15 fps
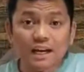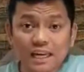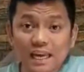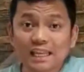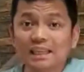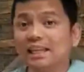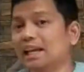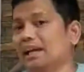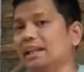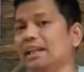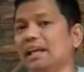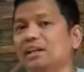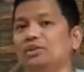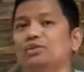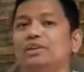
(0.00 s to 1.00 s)
Again,
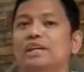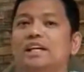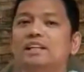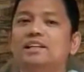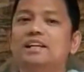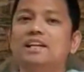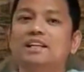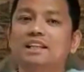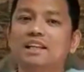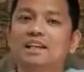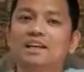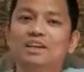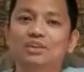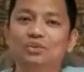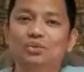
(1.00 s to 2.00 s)
I'd like to reiterate
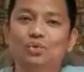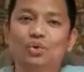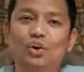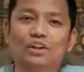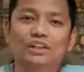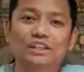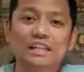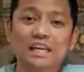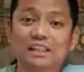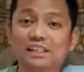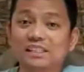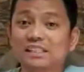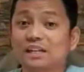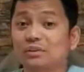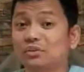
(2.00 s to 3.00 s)
to all the
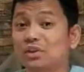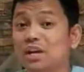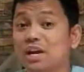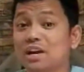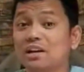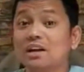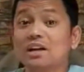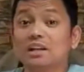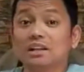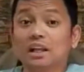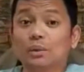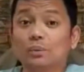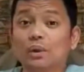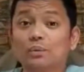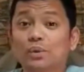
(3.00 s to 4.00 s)
dentists out there
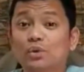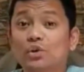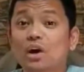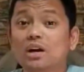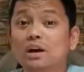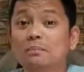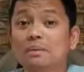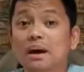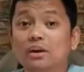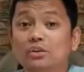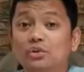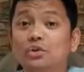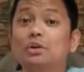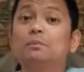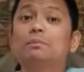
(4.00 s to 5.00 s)
that when we talk about